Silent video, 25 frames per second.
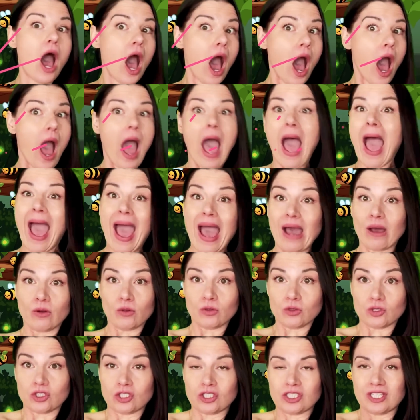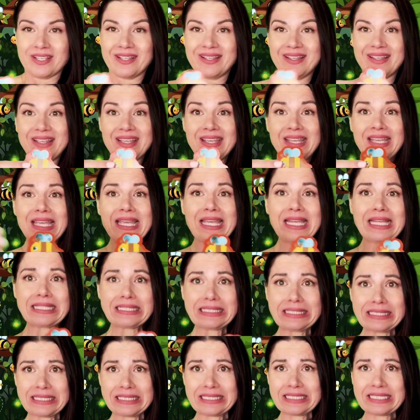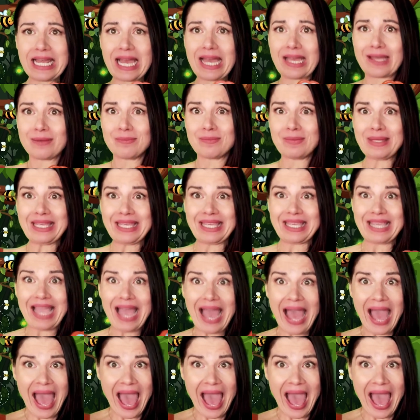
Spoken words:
Ouch! It stung me.